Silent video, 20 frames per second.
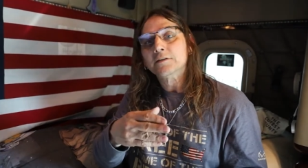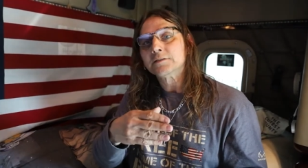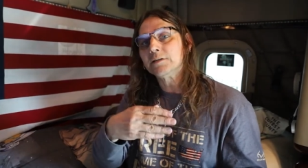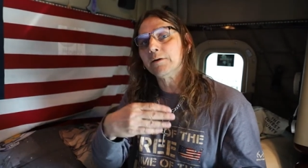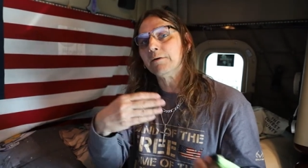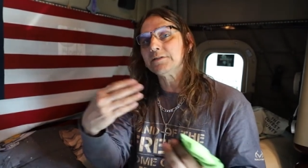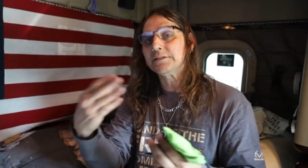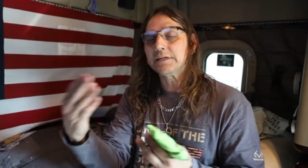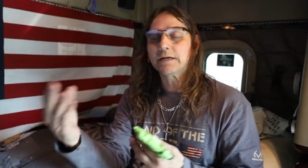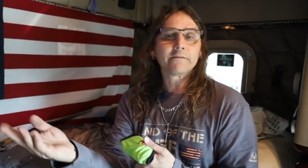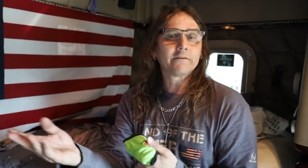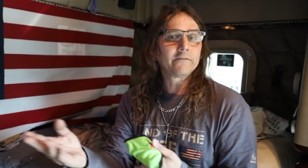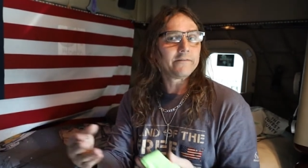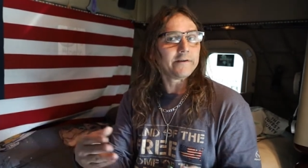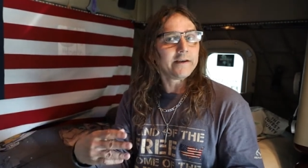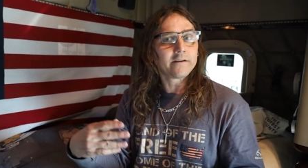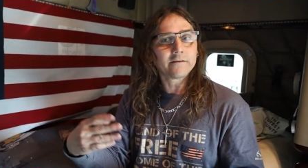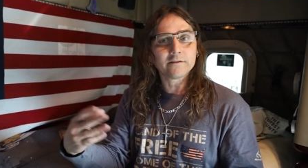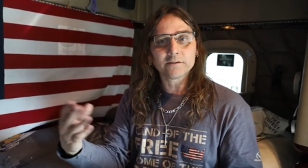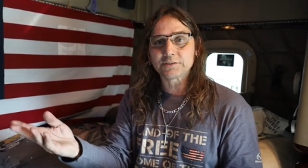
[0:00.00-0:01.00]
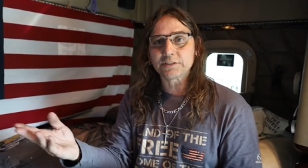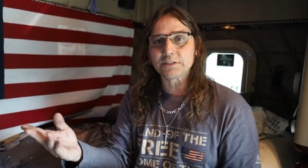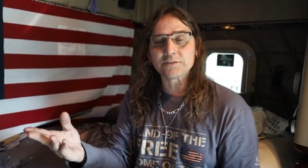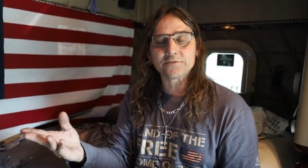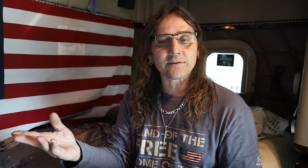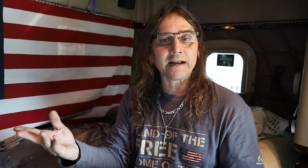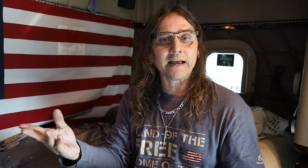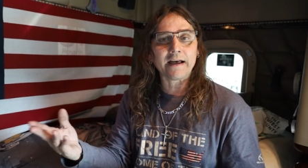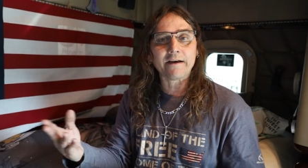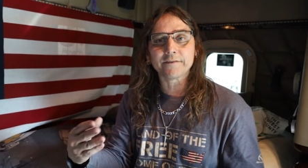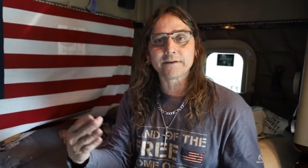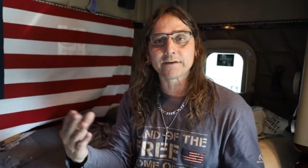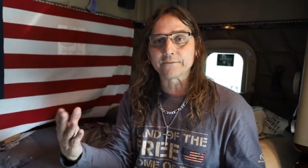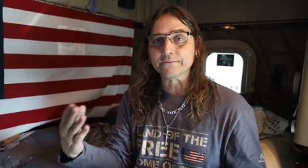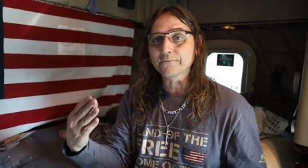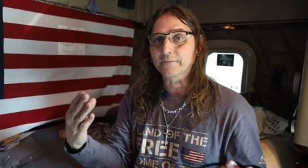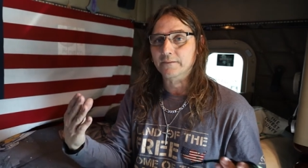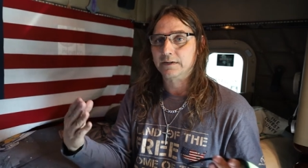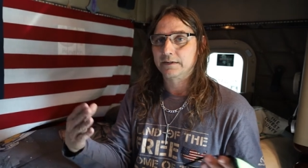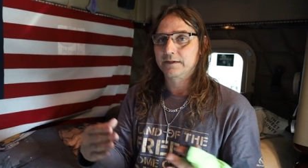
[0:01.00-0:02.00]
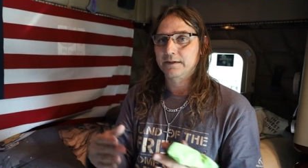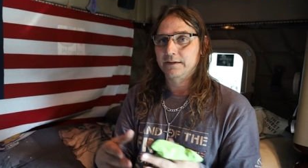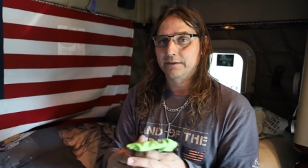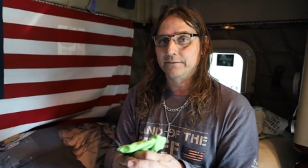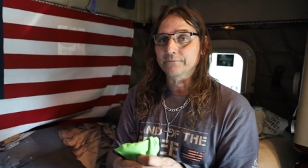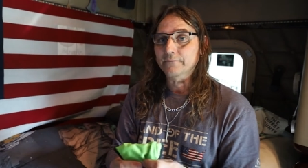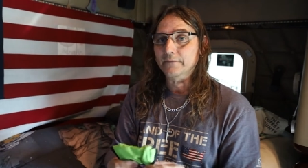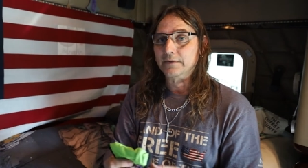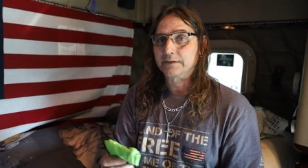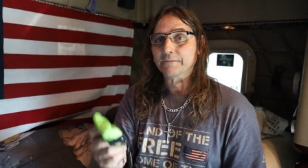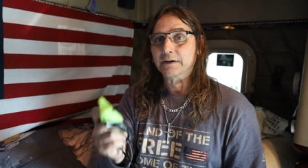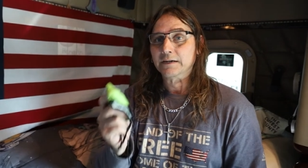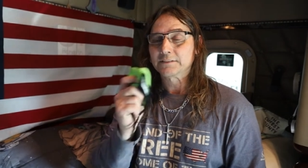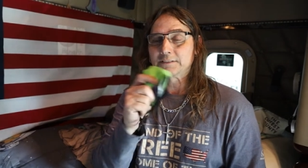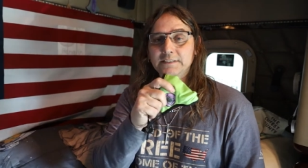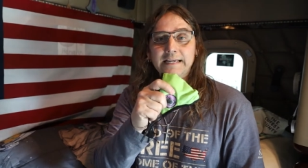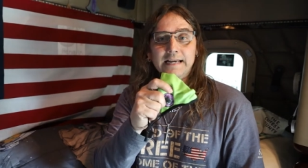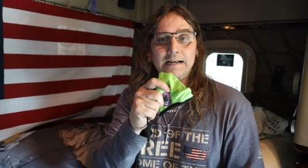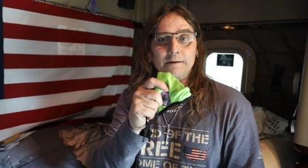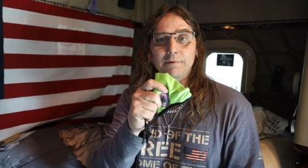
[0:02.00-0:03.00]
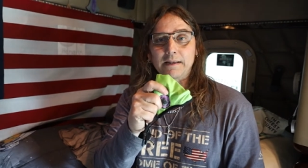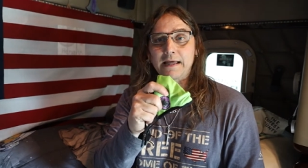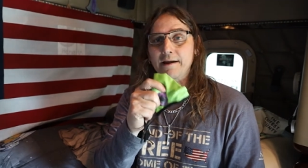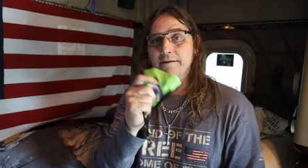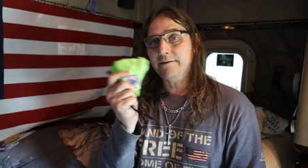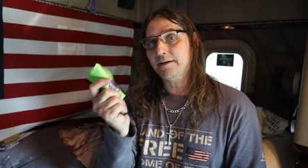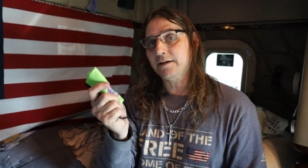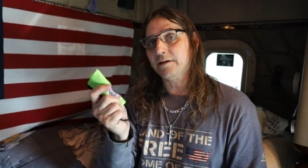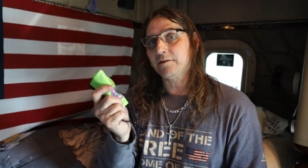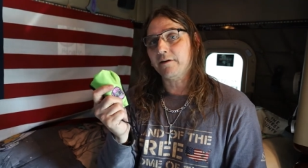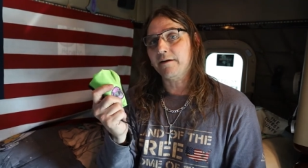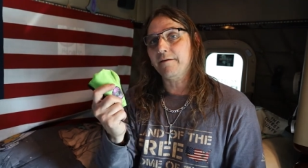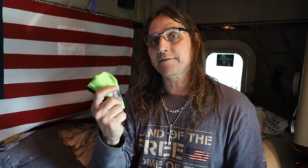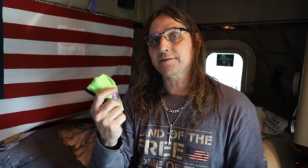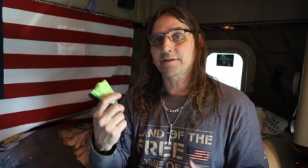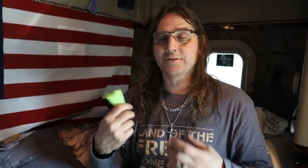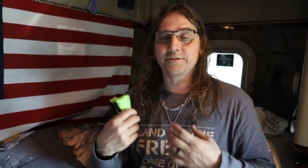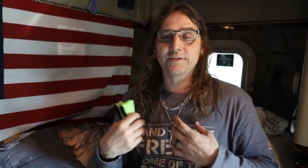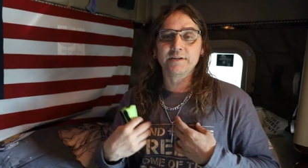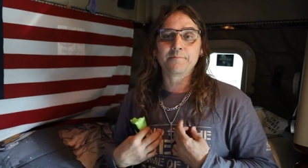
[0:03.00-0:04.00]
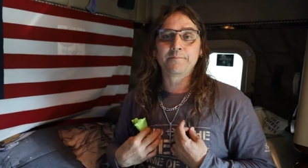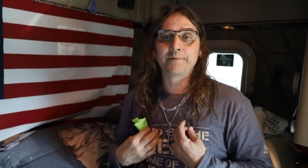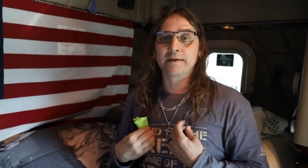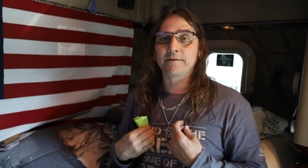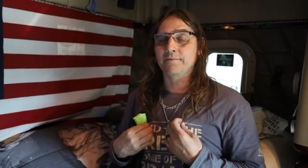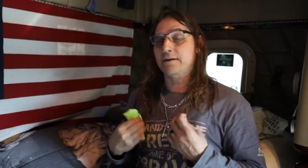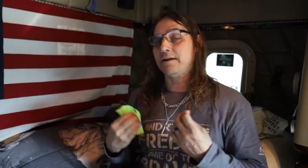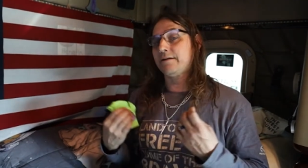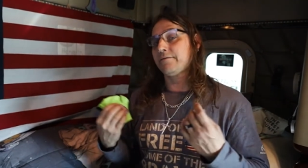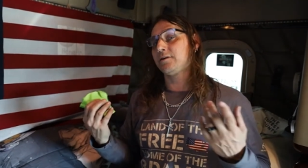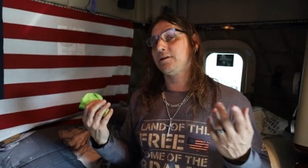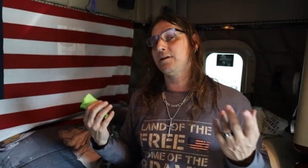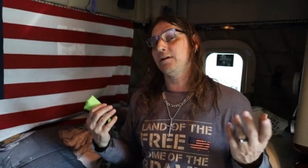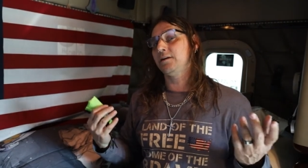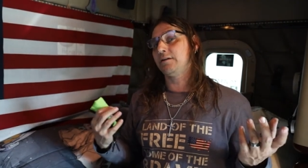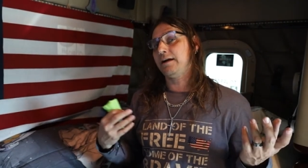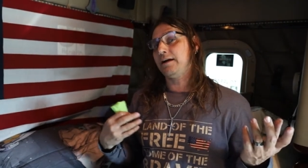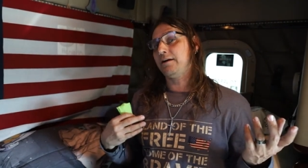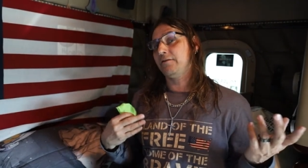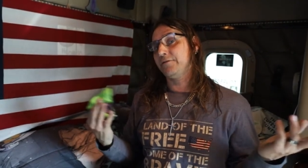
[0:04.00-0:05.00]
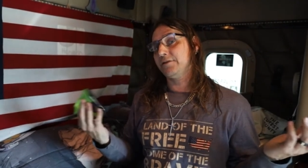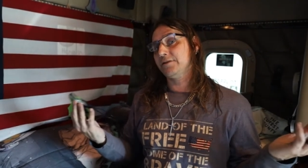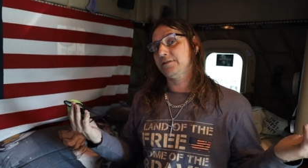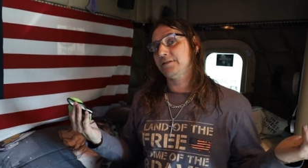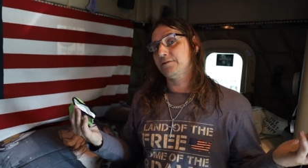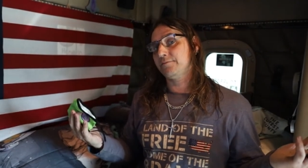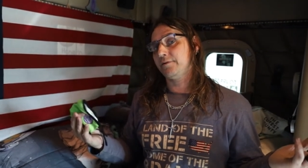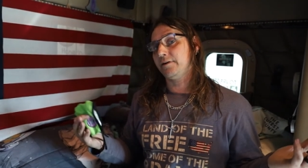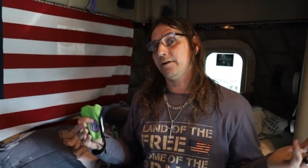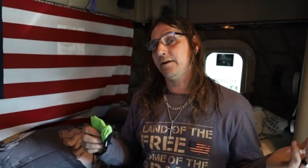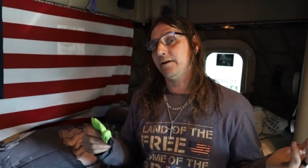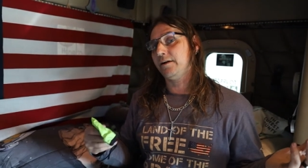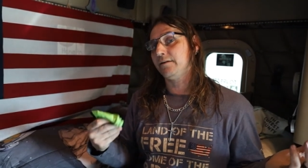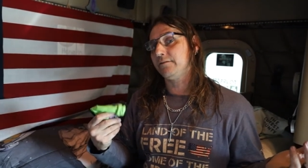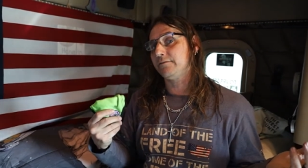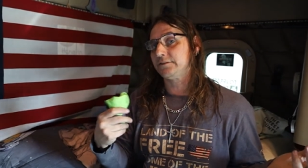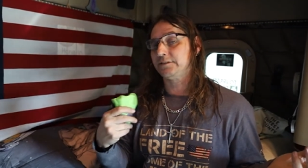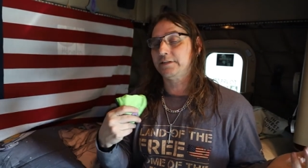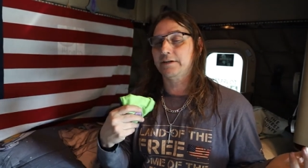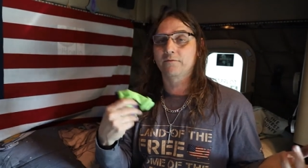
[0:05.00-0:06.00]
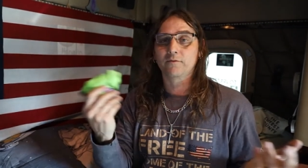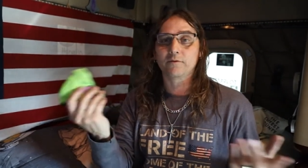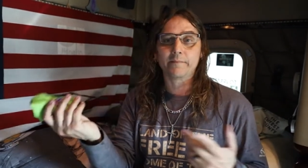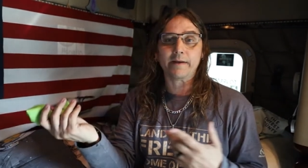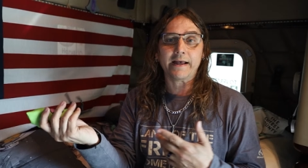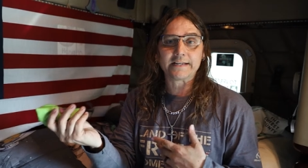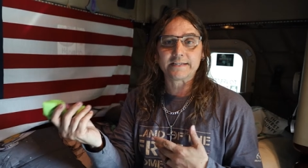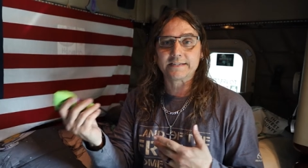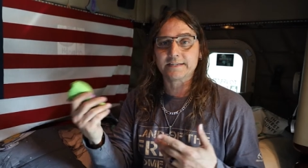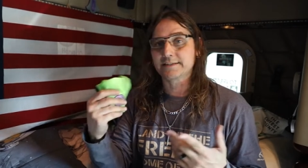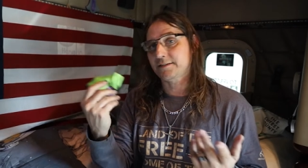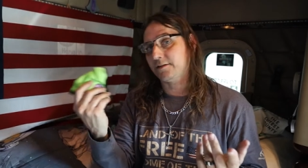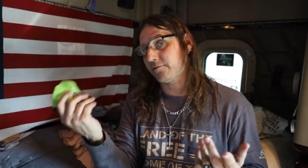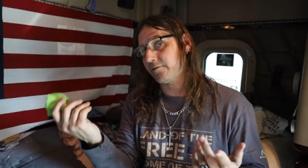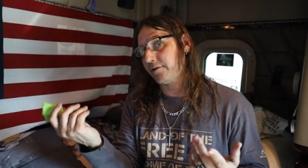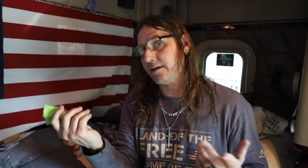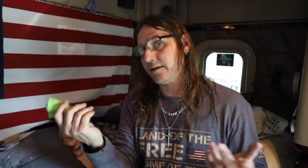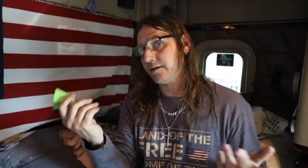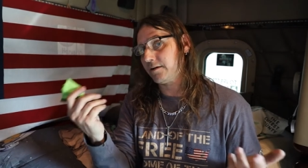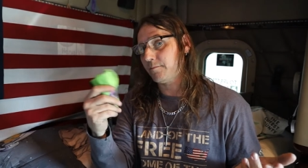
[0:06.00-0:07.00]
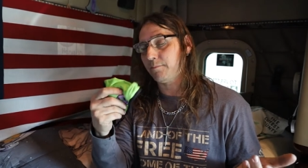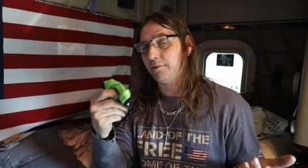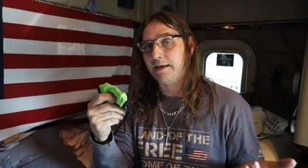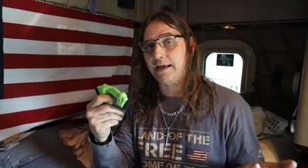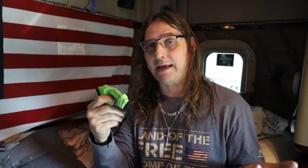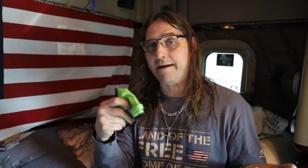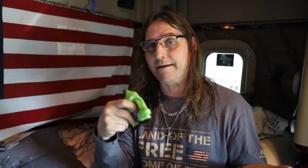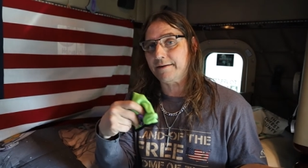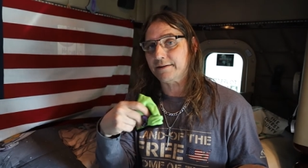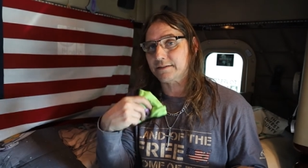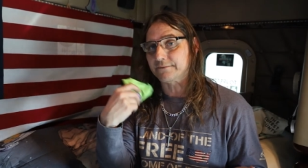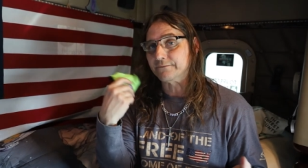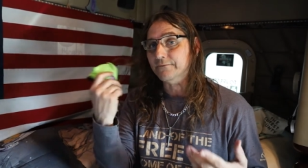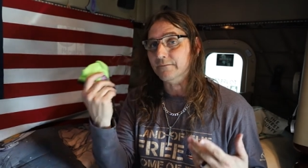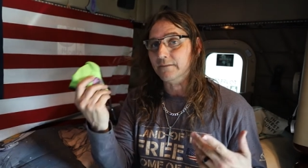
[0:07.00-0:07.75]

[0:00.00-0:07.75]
So whichever vehicle she's driving, she's got a black one and a green one so she can pick whatever color outfit she's wearing, whichever one matches, the green or the black,